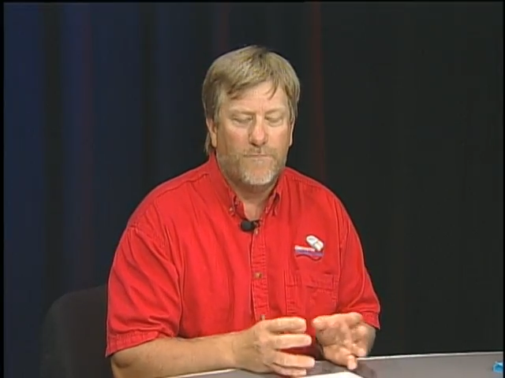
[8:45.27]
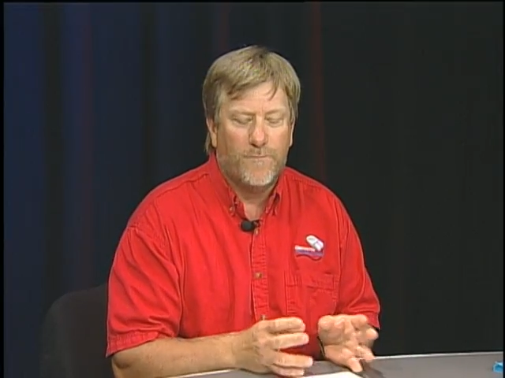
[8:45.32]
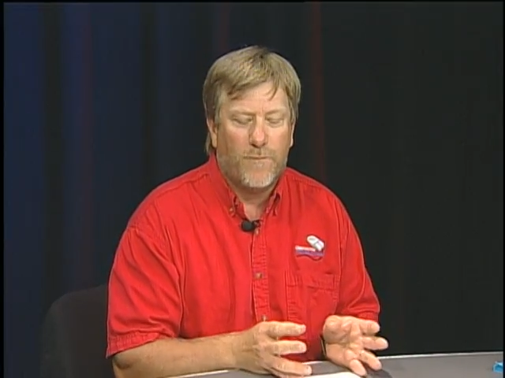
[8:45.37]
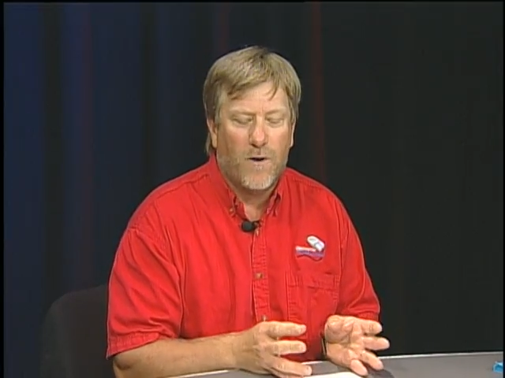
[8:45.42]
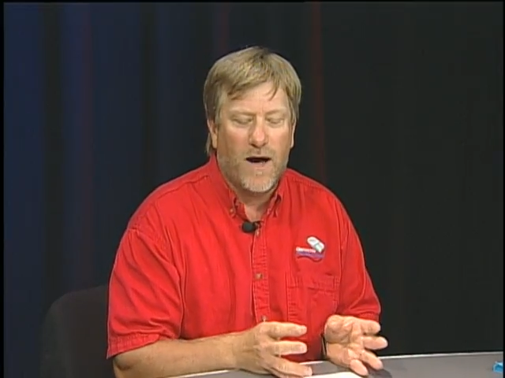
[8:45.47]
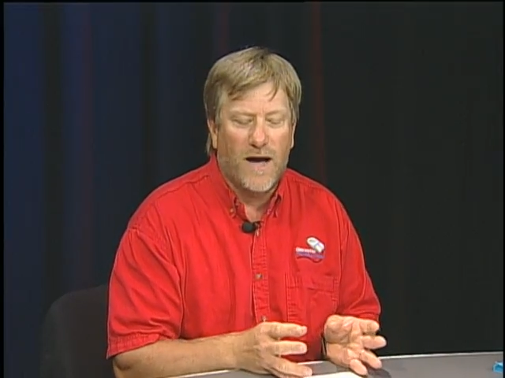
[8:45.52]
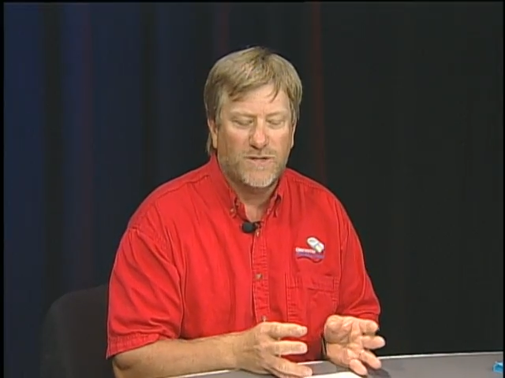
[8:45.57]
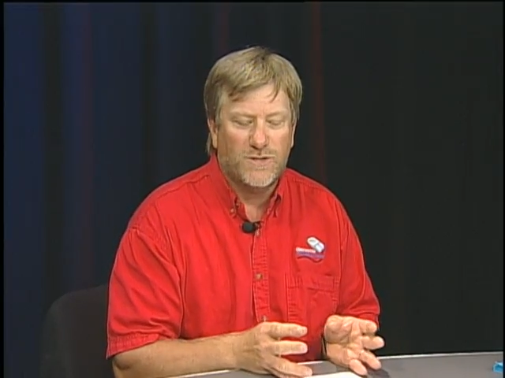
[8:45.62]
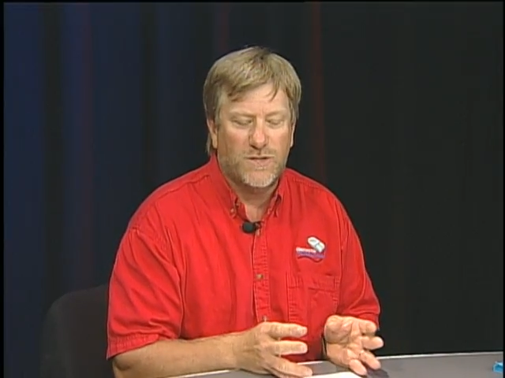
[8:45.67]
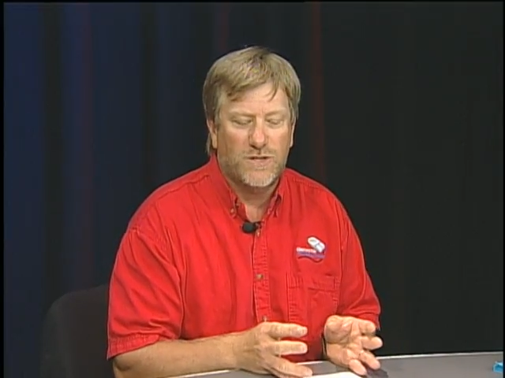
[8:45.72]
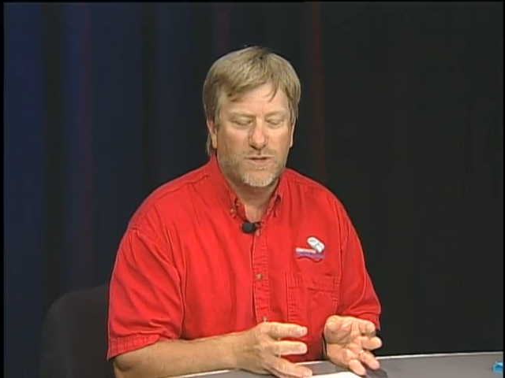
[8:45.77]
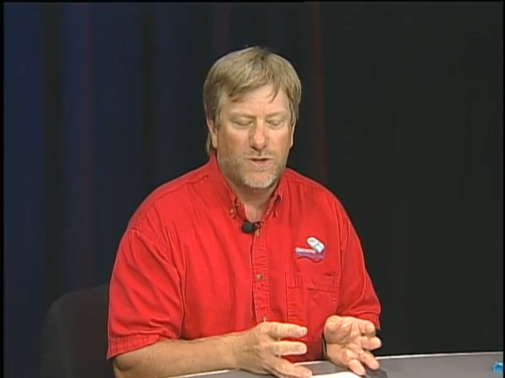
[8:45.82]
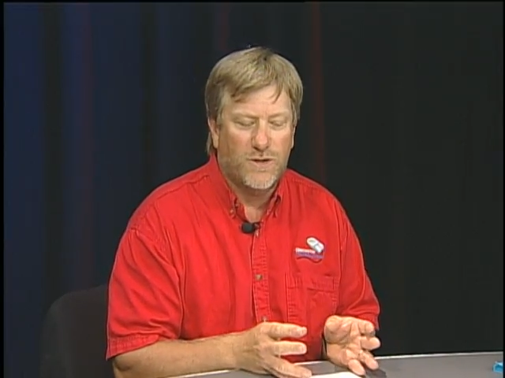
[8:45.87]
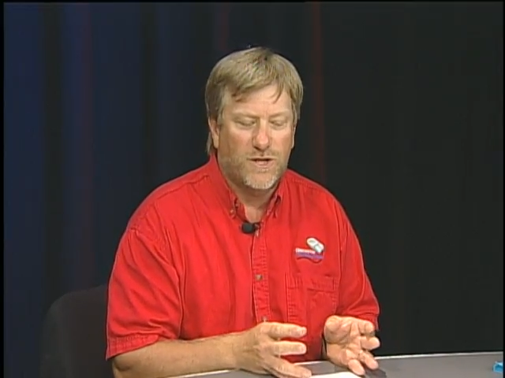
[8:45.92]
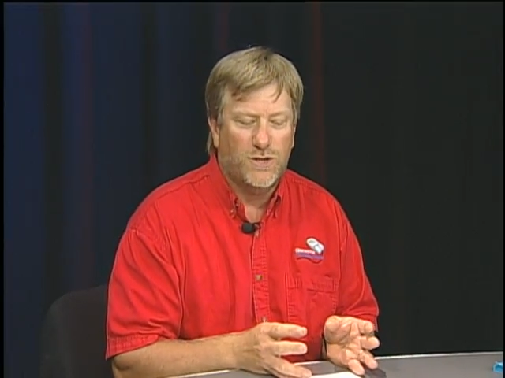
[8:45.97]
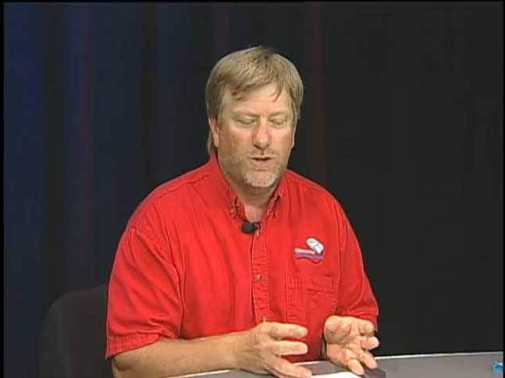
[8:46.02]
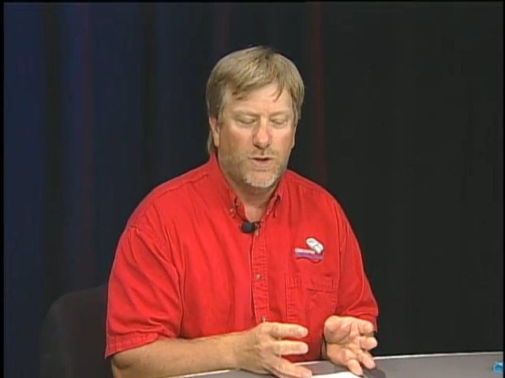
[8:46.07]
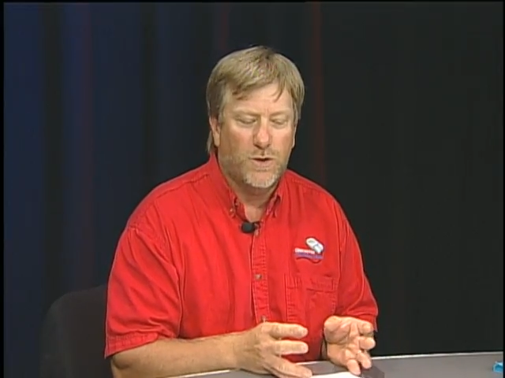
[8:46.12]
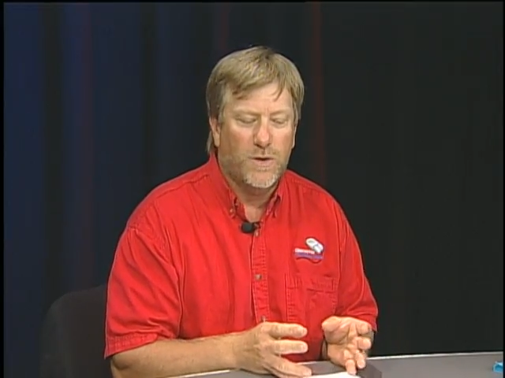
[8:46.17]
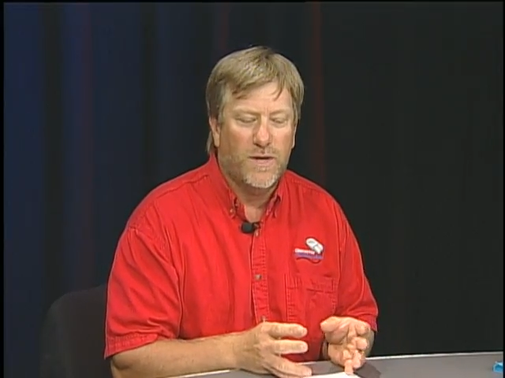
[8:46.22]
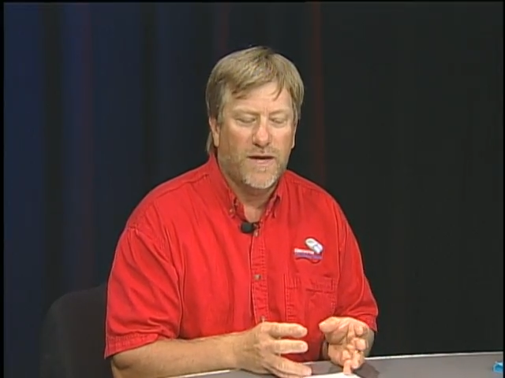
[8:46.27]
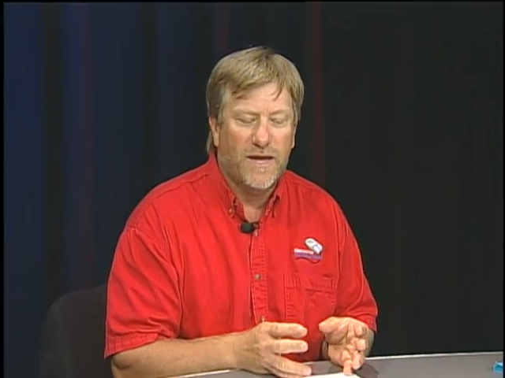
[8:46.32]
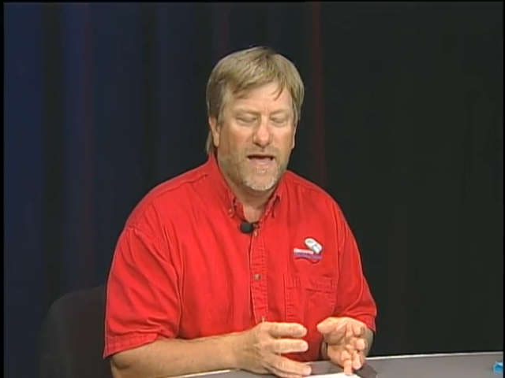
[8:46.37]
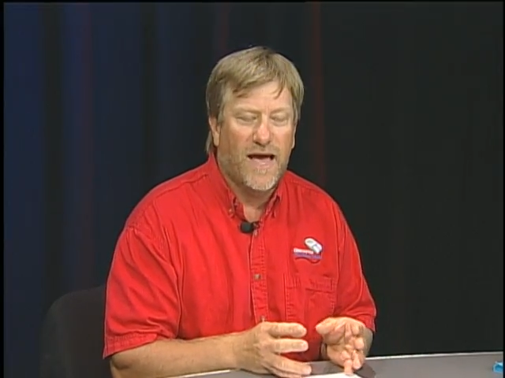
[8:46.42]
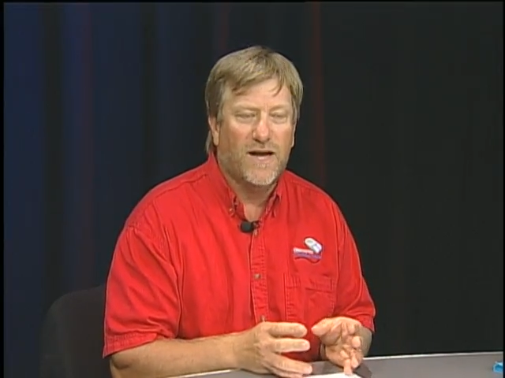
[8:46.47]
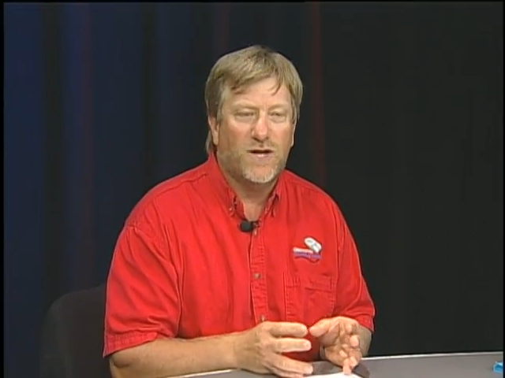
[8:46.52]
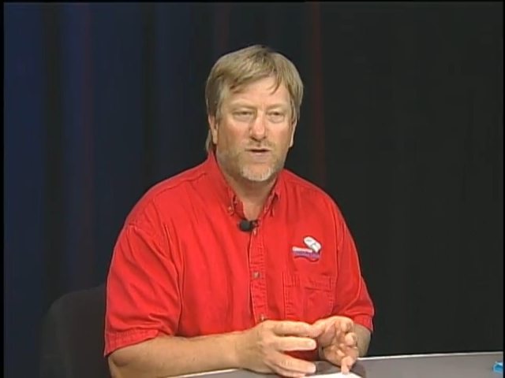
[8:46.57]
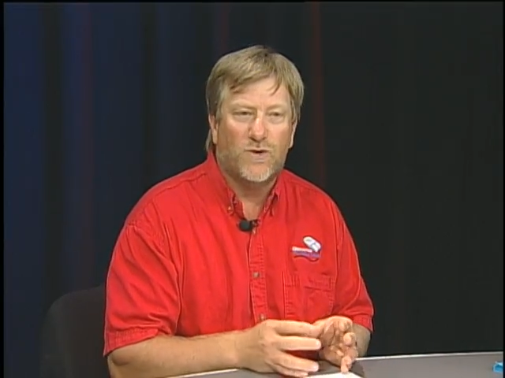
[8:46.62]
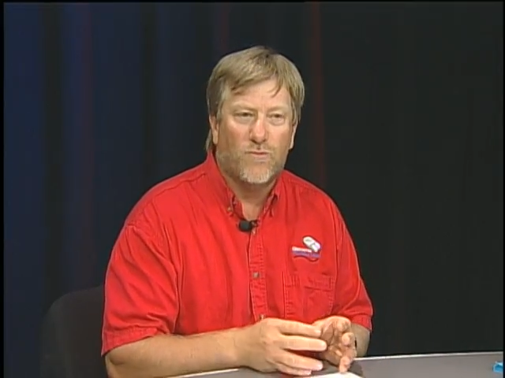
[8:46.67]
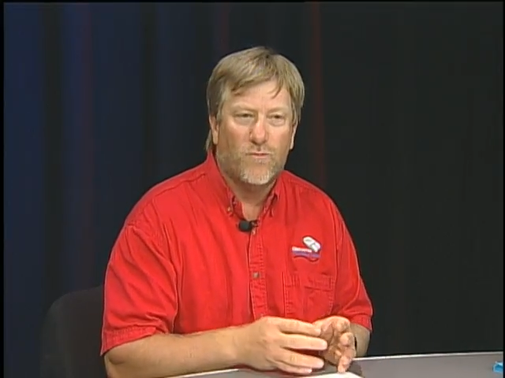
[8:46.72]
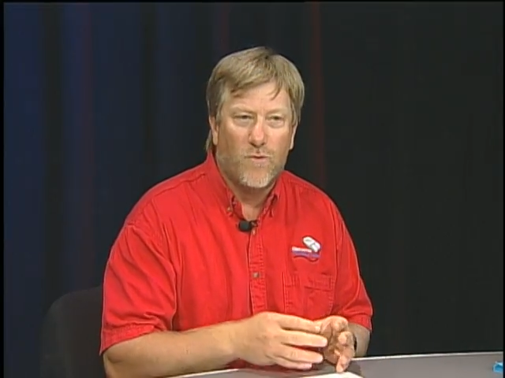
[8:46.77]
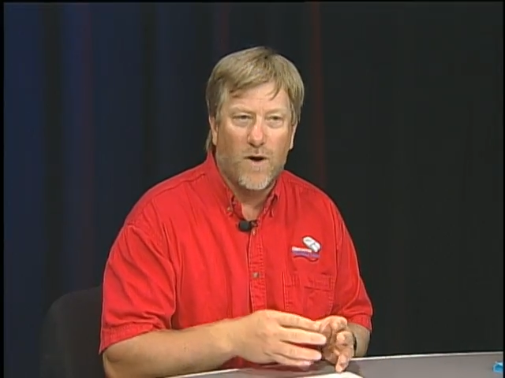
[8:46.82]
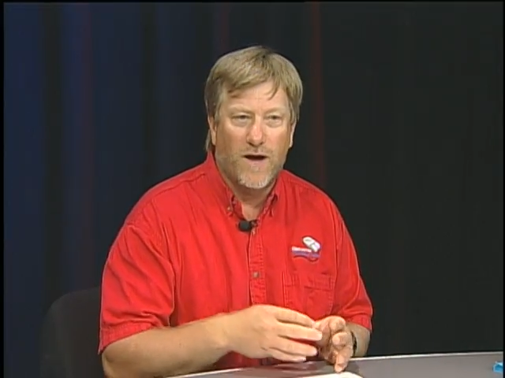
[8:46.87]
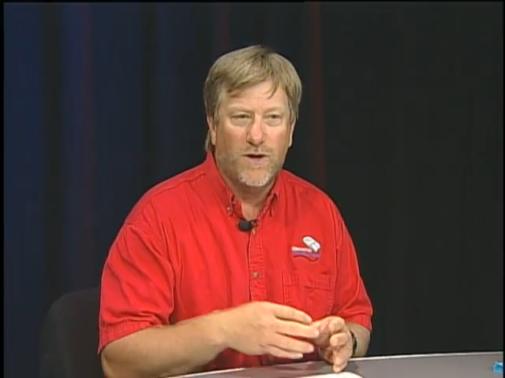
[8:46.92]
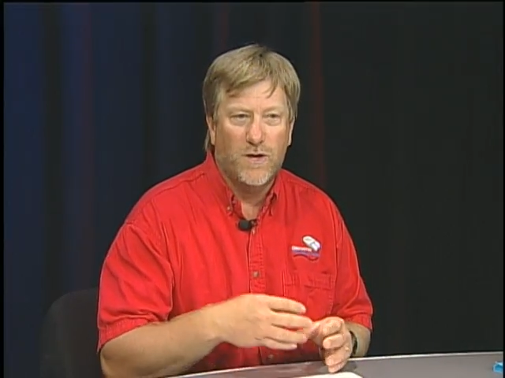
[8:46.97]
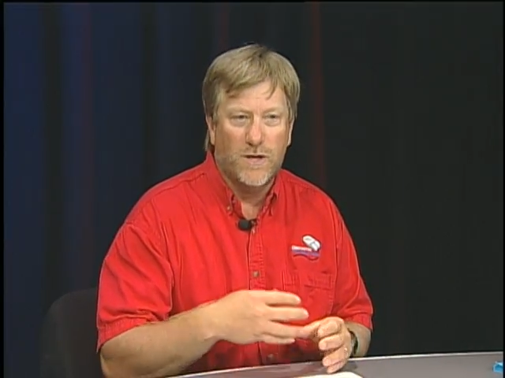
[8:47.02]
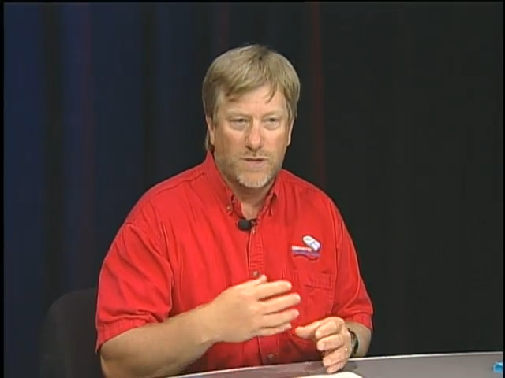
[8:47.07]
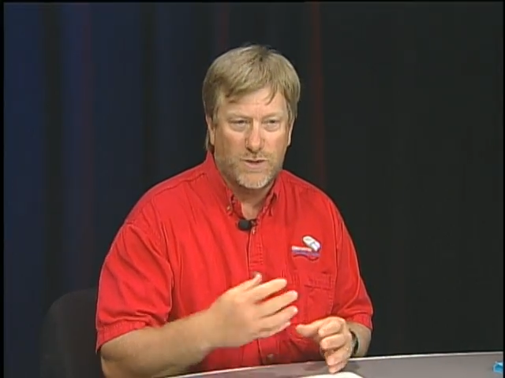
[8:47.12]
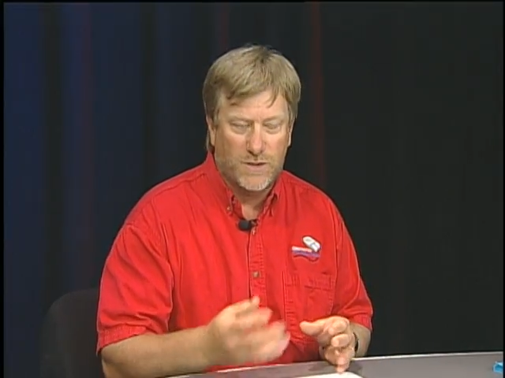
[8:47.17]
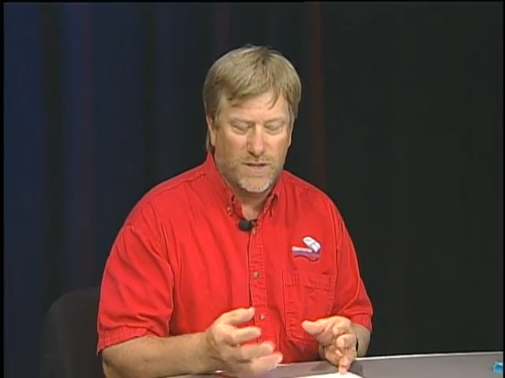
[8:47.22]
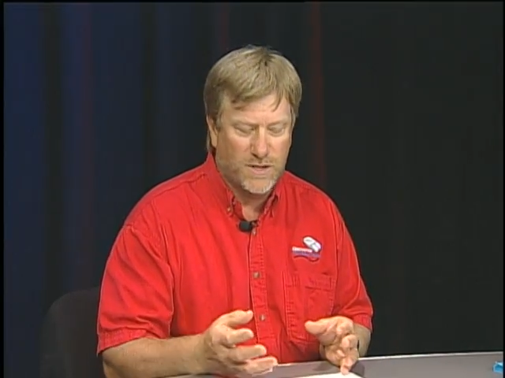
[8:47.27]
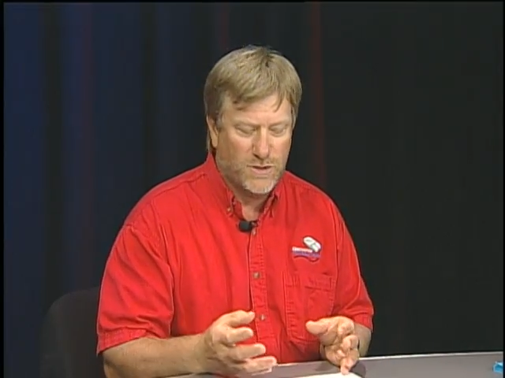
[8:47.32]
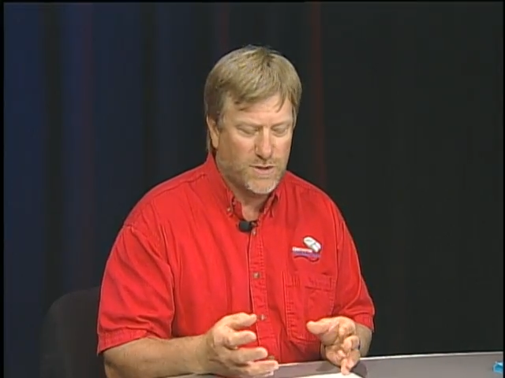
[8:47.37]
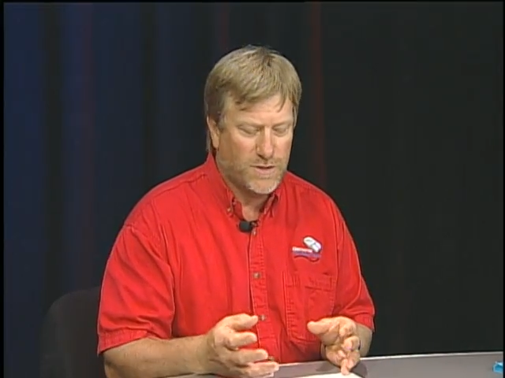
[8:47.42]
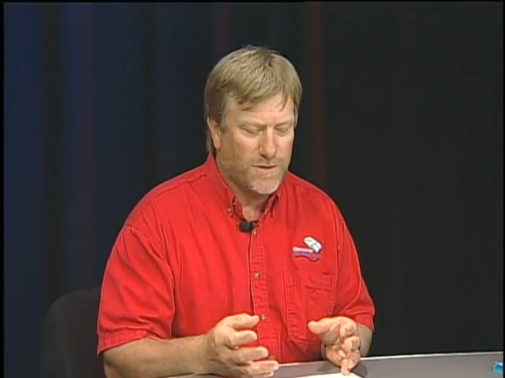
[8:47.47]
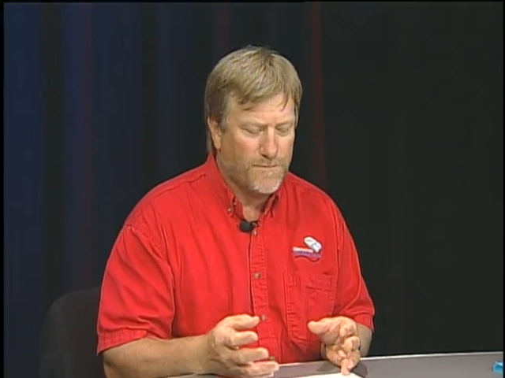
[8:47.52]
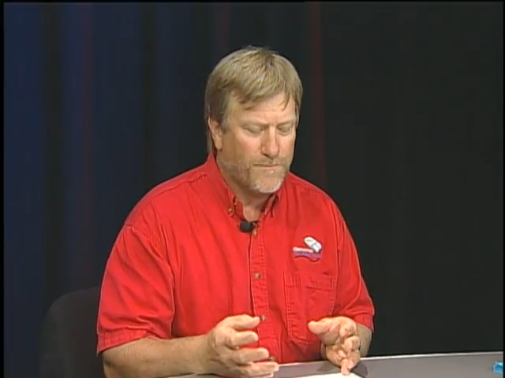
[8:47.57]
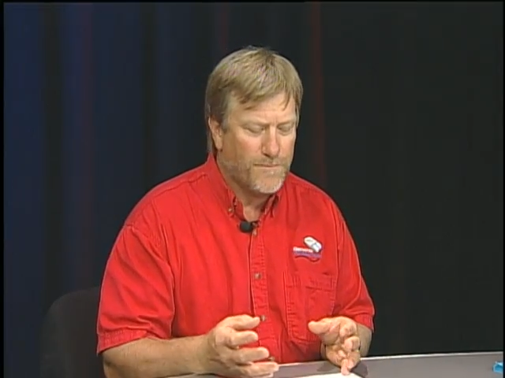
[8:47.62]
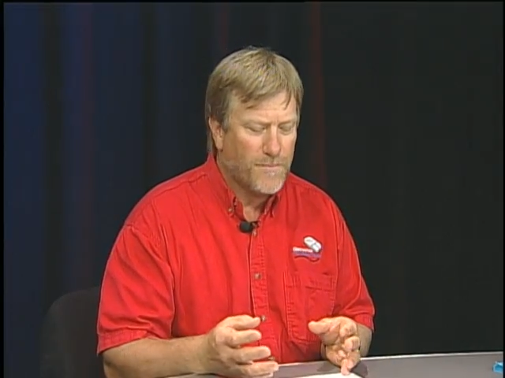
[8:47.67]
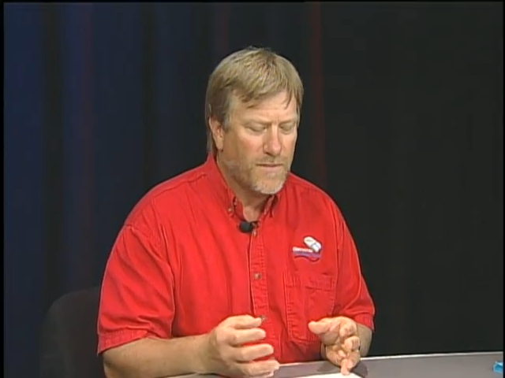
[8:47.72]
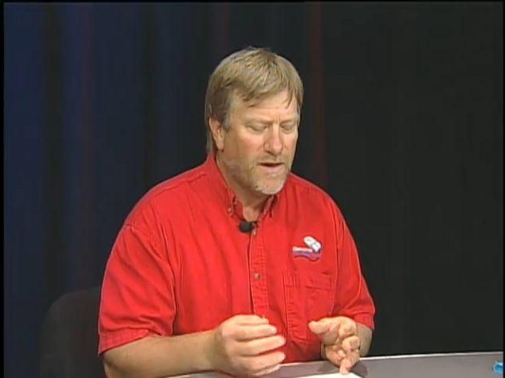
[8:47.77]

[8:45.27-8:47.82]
processor that you can get to run your system.